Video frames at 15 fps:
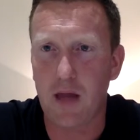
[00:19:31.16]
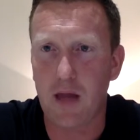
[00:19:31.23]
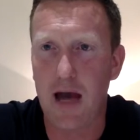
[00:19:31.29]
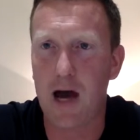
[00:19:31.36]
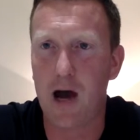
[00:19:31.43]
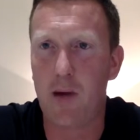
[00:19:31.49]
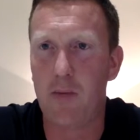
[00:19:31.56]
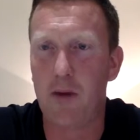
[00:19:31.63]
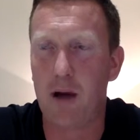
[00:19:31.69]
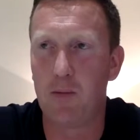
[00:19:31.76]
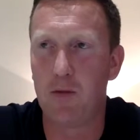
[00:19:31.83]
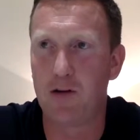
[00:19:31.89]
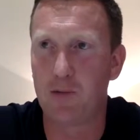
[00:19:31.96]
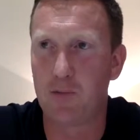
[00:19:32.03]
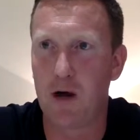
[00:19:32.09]
and
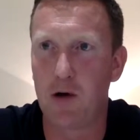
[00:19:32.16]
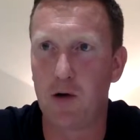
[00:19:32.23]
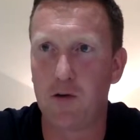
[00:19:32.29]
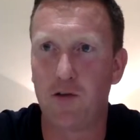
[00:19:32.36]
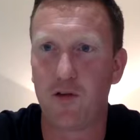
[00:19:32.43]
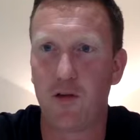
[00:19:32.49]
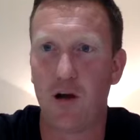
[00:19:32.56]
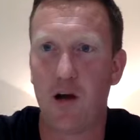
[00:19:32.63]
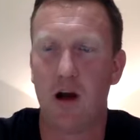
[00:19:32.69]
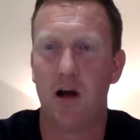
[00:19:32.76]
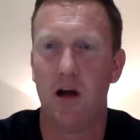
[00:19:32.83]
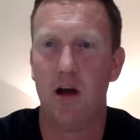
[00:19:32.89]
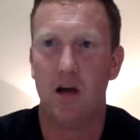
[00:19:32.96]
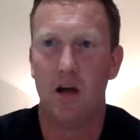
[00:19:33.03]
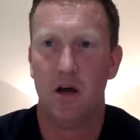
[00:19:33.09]
we spoke for
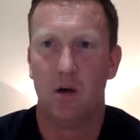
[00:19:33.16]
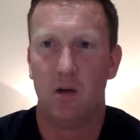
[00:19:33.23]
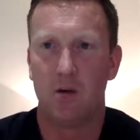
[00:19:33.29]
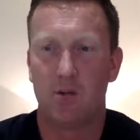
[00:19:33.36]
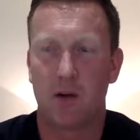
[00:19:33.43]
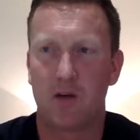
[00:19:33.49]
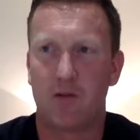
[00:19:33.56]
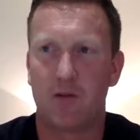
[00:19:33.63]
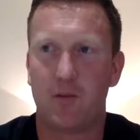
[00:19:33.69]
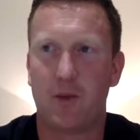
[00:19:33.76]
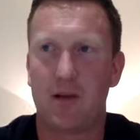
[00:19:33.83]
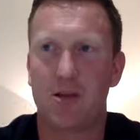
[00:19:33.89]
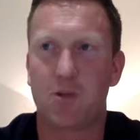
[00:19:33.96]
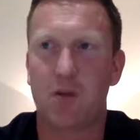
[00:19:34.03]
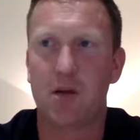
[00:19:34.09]

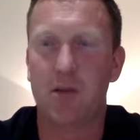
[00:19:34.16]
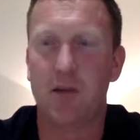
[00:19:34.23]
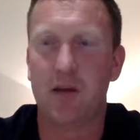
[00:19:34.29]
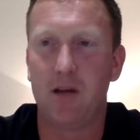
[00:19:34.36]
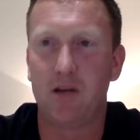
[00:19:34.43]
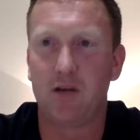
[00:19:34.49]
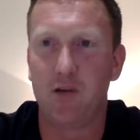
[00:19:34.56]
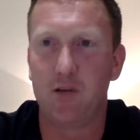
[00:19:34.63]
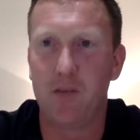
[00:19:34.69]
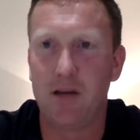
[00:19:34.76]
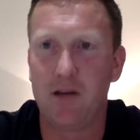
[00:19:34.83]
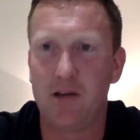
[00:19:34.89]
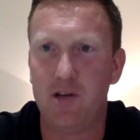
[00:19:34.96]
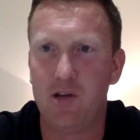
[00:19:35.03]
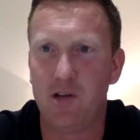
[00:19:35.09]
about 20 minutes through
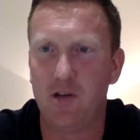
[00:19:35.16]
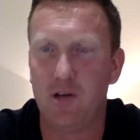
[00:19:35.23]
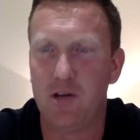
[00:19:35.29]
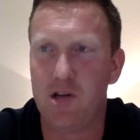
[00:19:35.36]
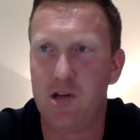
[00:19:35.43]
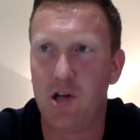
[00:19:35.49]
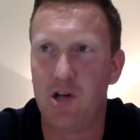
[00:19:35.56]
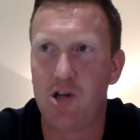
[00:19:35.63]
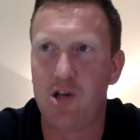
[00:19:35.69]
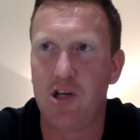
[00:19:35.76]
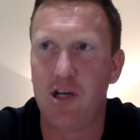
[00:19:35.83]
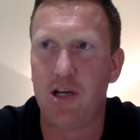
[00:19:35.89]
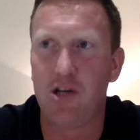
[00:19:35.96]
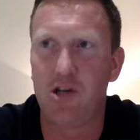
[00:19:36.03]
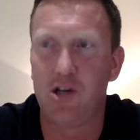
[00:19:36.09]
Messenger, and
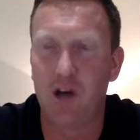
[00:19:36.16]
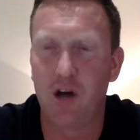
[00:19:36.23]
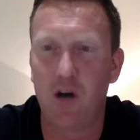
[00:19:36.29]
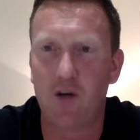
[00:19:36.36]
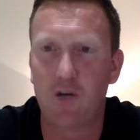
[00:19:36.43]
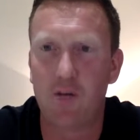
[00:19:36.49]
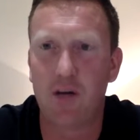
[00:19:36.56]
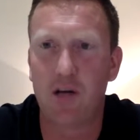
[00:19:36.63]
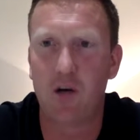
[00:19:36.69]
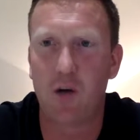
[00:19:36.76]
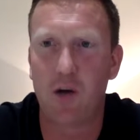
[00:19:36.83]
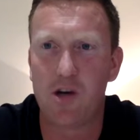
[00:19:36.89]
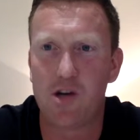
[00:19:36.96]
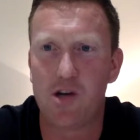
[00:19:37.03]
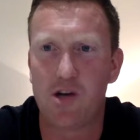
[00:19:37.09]
she asked me a
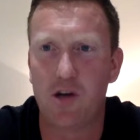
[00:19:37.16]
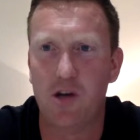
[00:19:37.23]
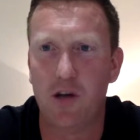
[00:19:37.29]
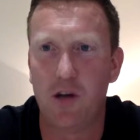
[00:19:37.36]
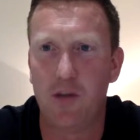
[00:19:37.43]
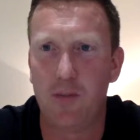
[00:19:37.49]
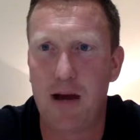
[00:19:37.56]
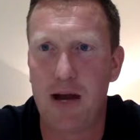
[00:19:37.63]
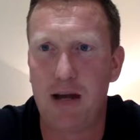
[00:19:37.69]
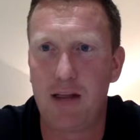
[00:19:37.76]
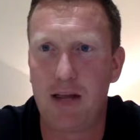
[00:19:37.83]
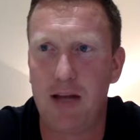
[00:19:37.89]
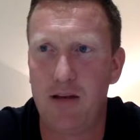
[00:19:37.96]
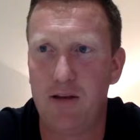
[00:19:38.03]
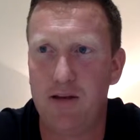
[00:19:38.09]
question that back
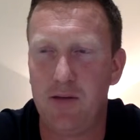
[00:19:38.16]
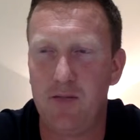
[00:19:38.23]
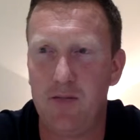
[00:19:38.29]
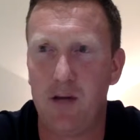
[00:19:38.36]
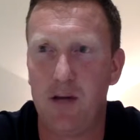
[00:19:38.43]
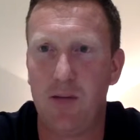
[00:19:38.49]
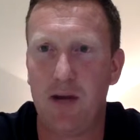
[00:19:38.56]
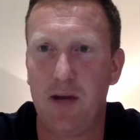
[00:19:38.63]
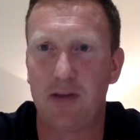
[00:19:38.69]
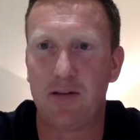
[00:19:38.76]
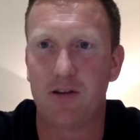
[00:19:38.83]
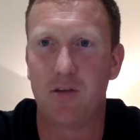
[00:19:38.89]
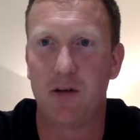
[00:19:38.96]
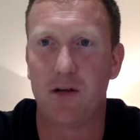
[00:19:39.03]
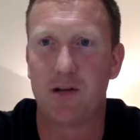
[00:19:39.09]
then didn't really make
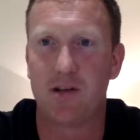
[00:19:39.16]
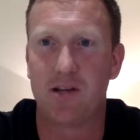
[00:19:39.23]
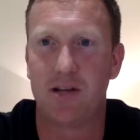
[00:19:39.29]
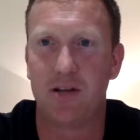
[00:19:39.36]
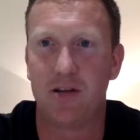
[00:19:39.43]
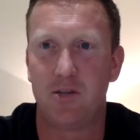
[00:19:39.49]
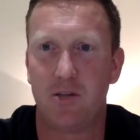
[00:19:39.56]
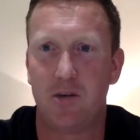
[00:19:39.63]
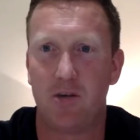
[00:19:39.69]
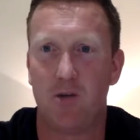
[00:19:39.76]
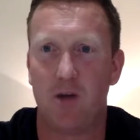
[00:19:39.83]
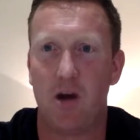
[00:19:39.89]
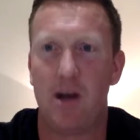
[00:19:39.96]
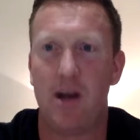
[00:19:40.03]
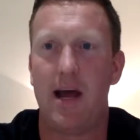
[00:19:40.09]
too much sense, but
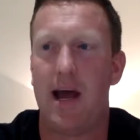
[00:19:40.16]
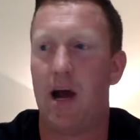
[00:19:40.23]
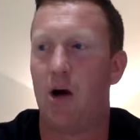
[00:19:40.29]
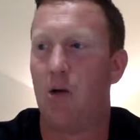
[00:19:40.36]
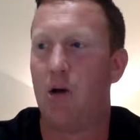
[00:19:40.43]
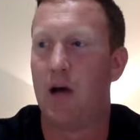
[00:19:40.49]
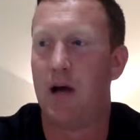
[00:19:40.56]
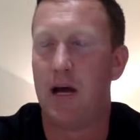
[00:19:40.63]
right now